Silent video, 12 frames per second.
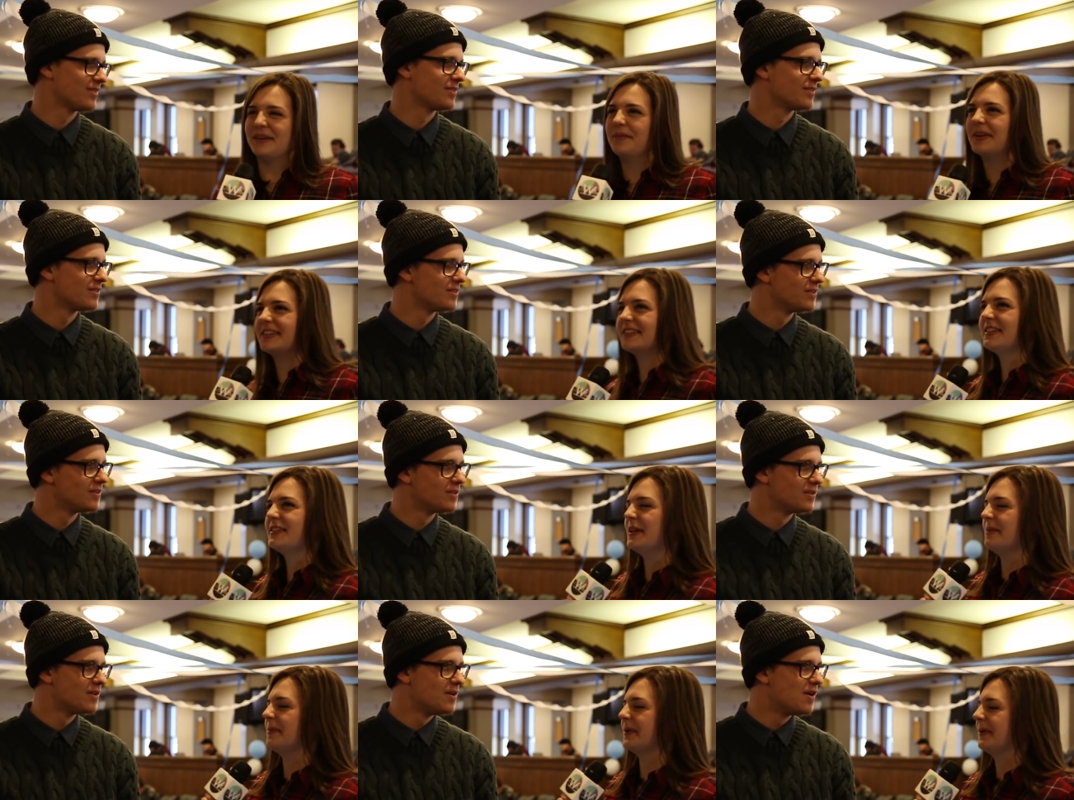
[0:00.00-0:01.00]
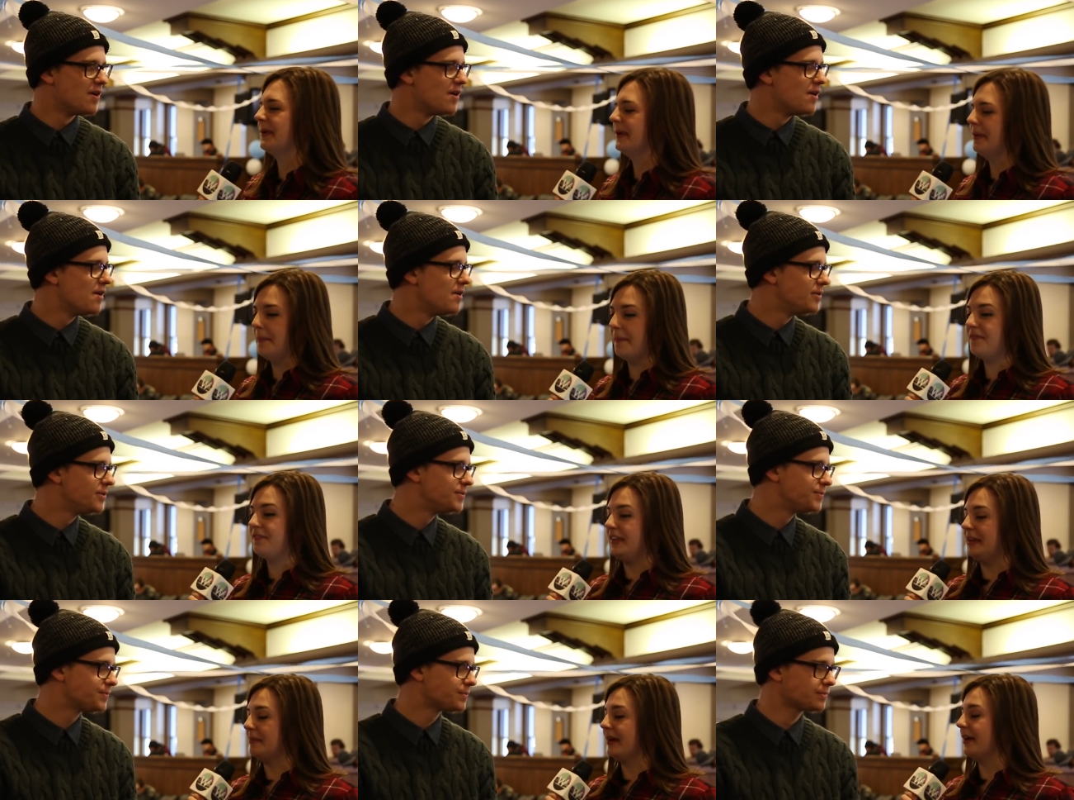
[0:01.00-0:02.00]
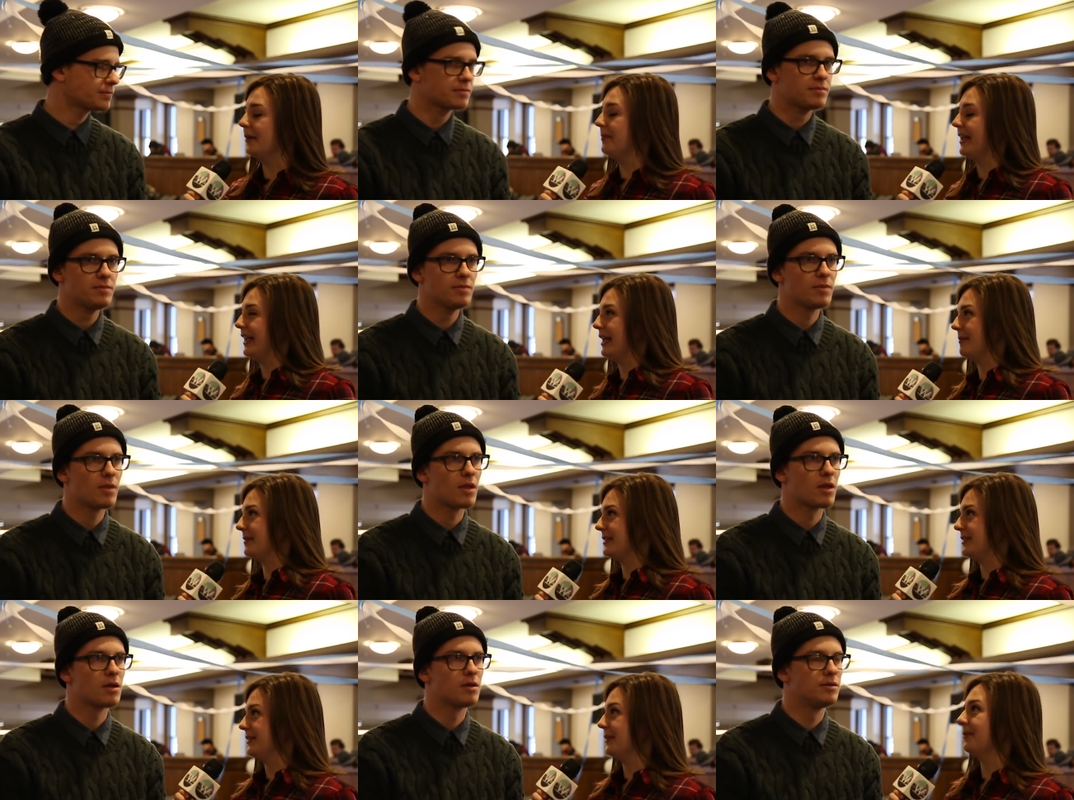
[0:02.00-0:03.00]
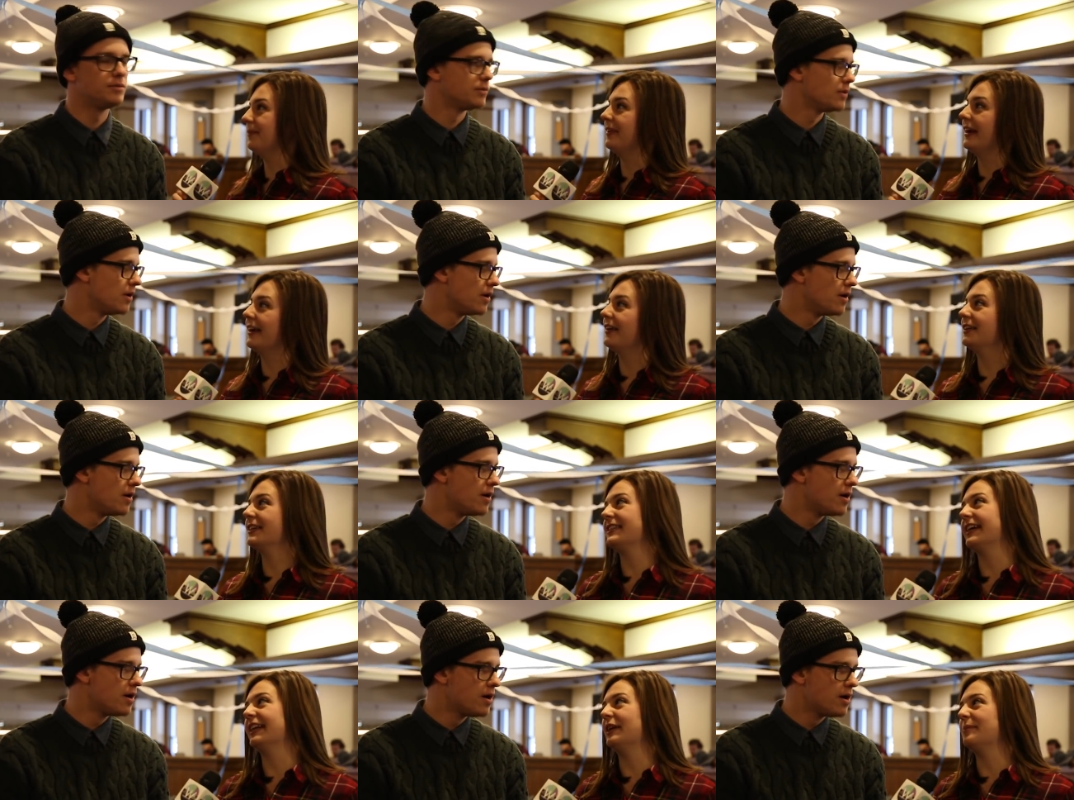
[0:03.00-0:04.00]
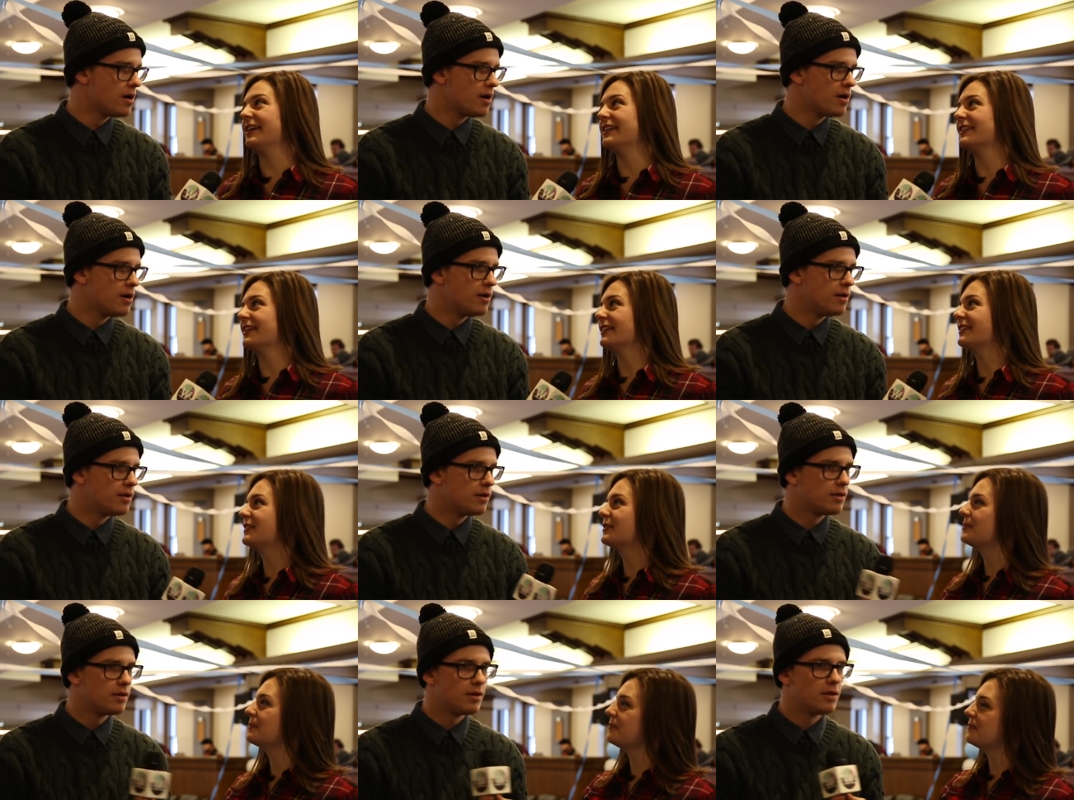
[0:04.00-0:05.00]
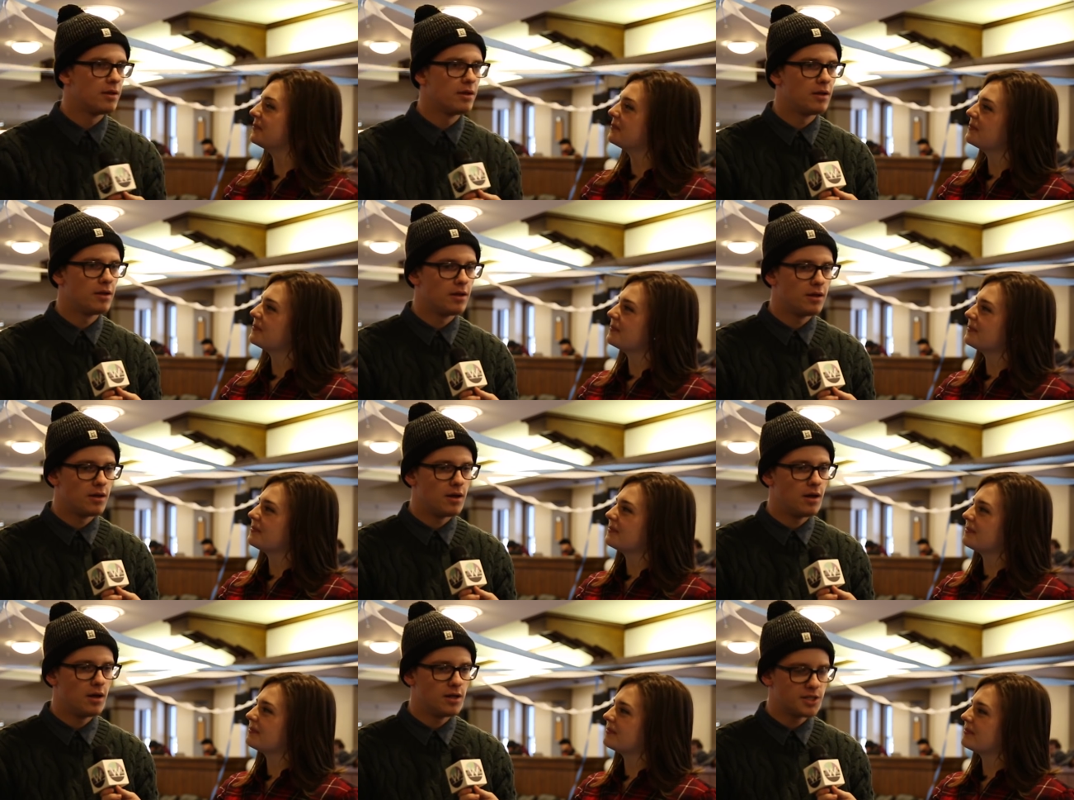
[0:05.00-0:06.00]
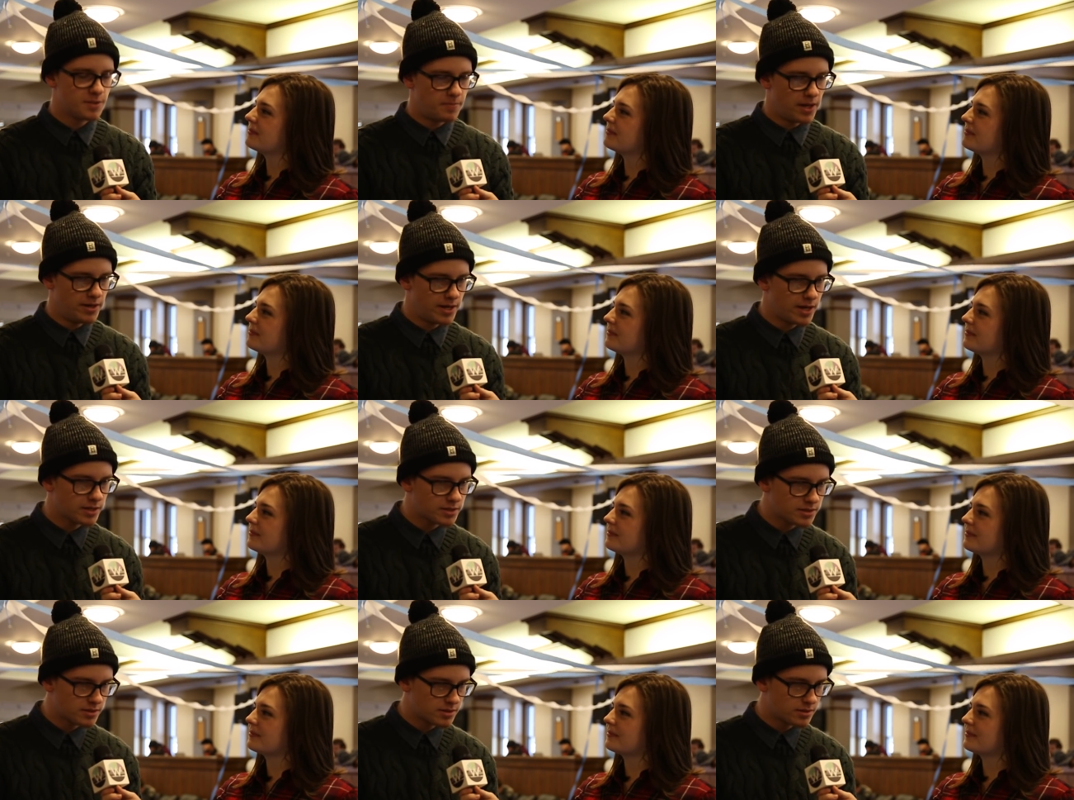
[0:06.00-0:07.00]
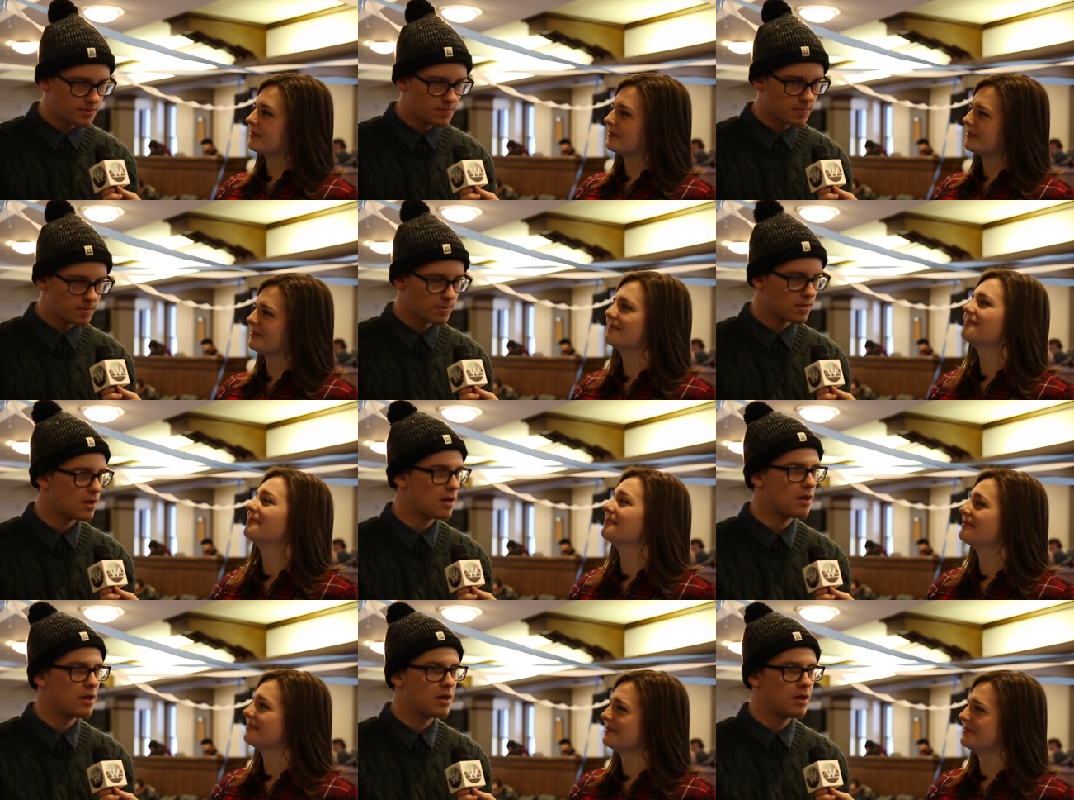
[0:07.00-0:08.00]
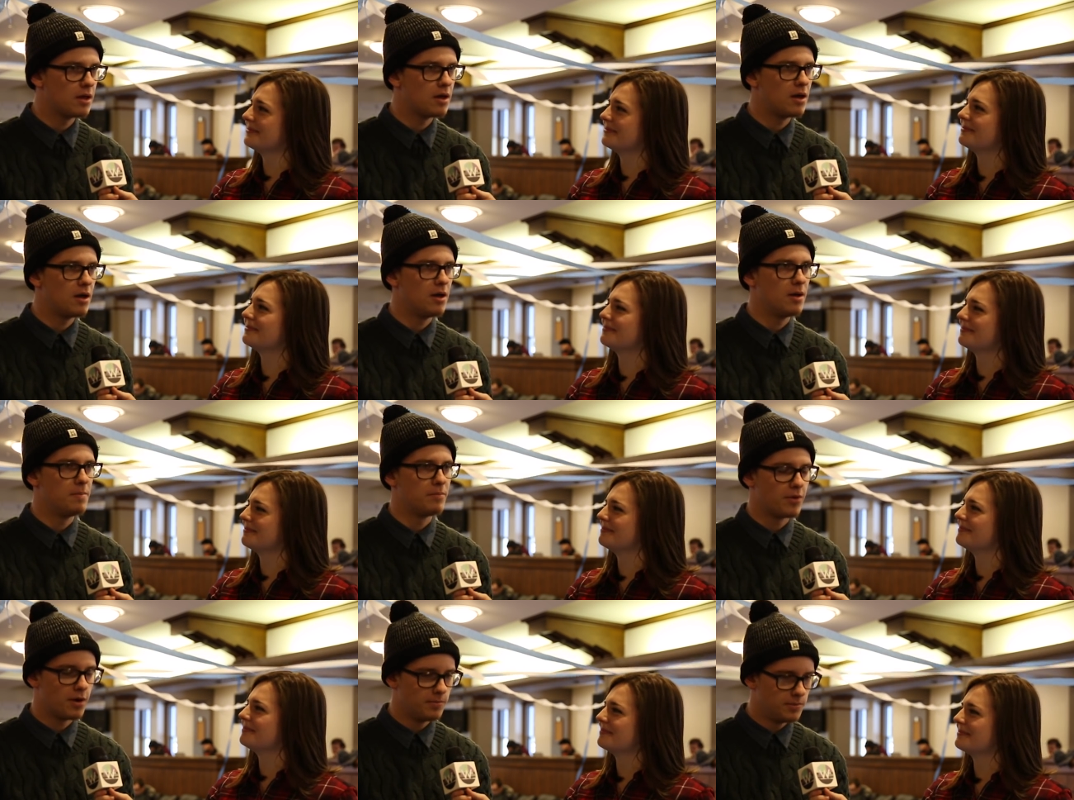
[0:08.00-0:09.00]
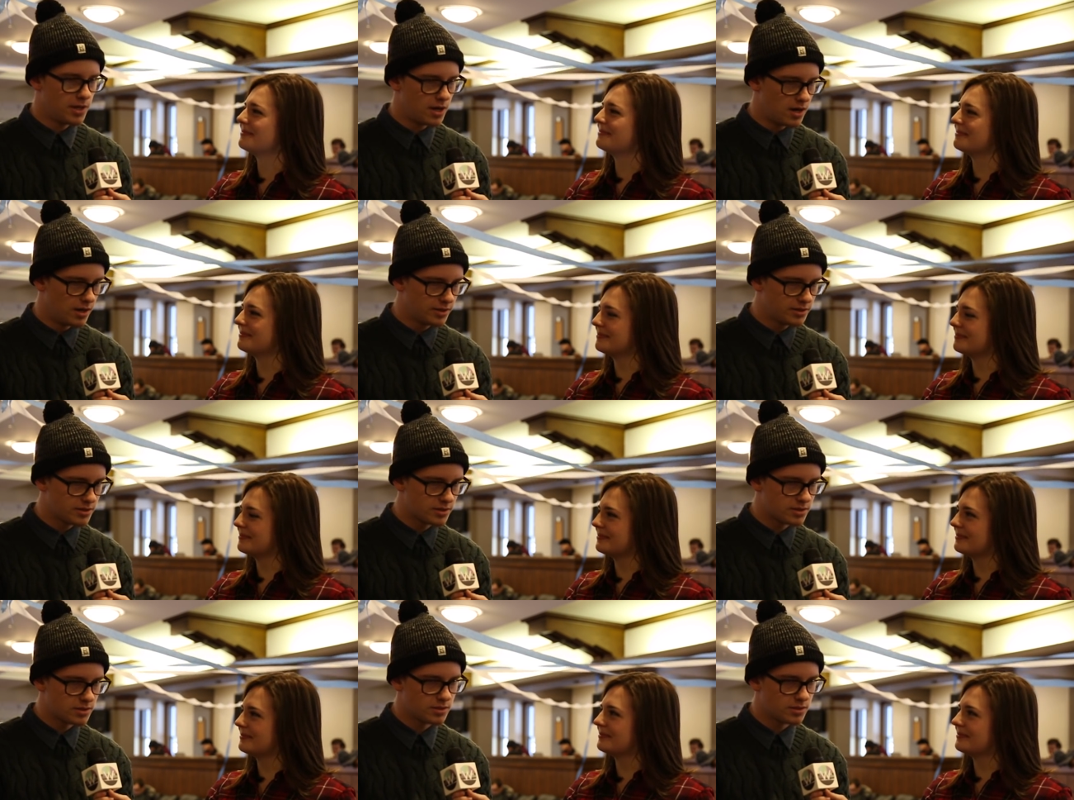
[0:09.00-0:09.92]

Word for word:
Speaker 1: What does a typical female main campus student wear on a daily basis?
Speaker 2: Uh, spandex, um, probably Uggs,